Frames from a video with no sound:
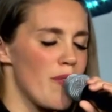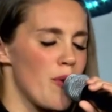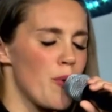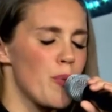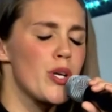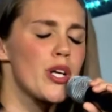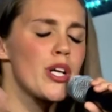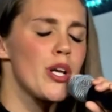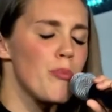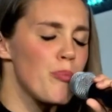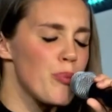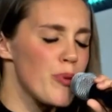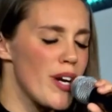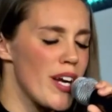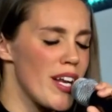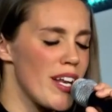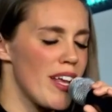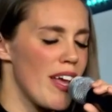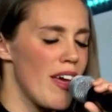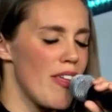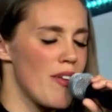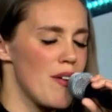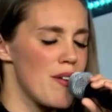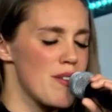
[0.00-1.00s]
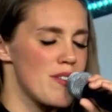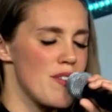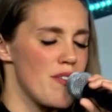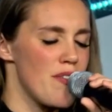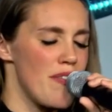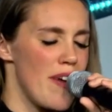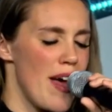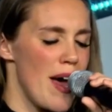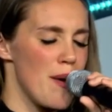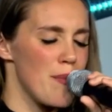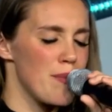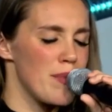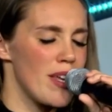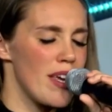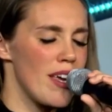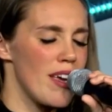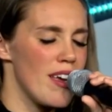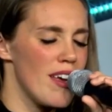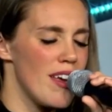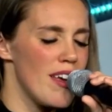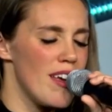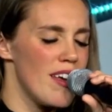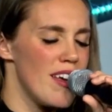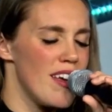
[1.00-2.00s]
We're going to pray together as a family
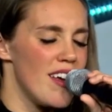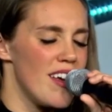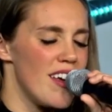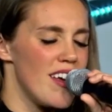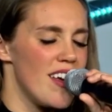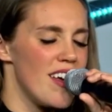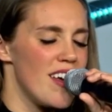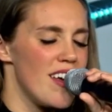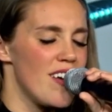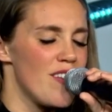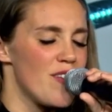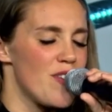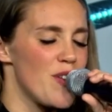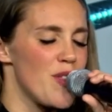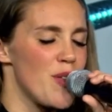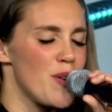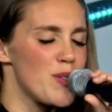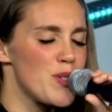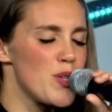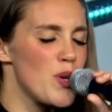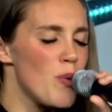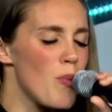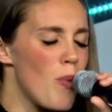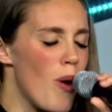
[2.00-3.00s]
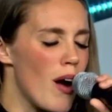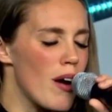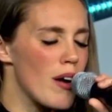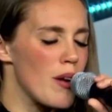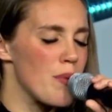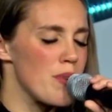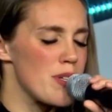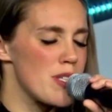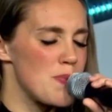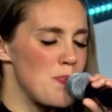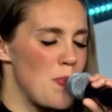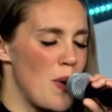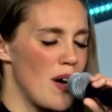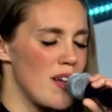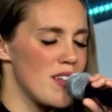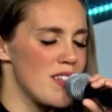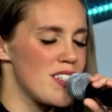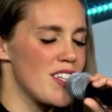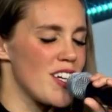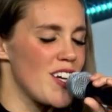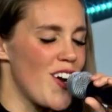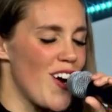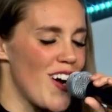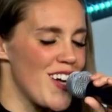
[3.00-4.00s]
for those who want to respond to
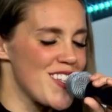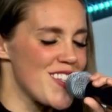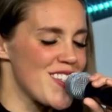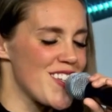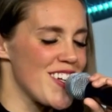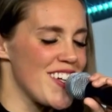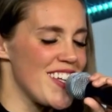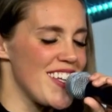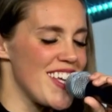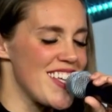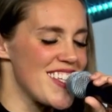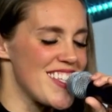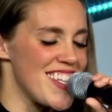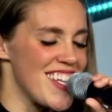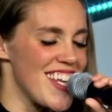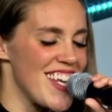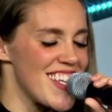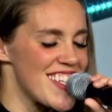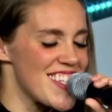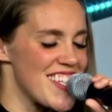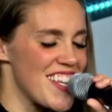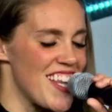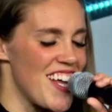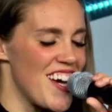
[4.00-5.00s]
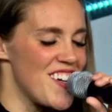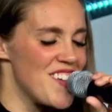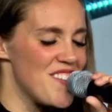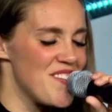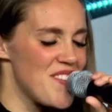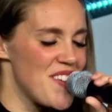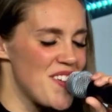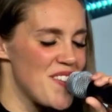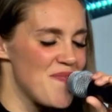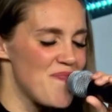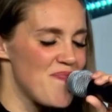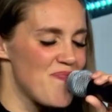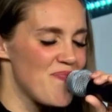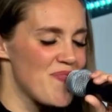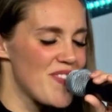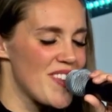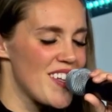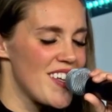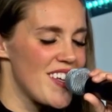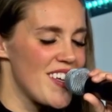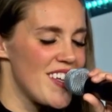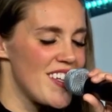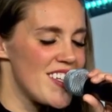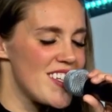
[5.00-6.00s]
God's goodness and his love.
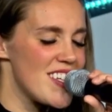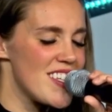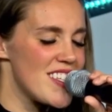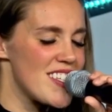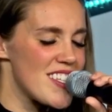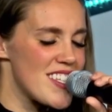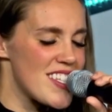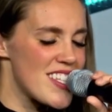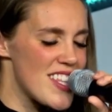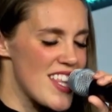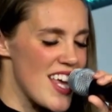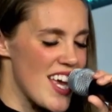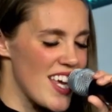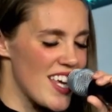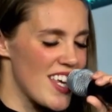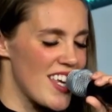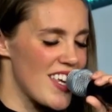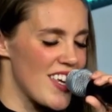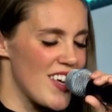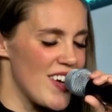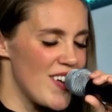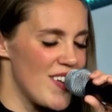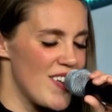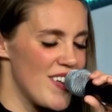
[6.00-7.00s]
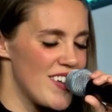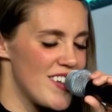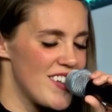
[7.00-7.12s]
Jesus, thank you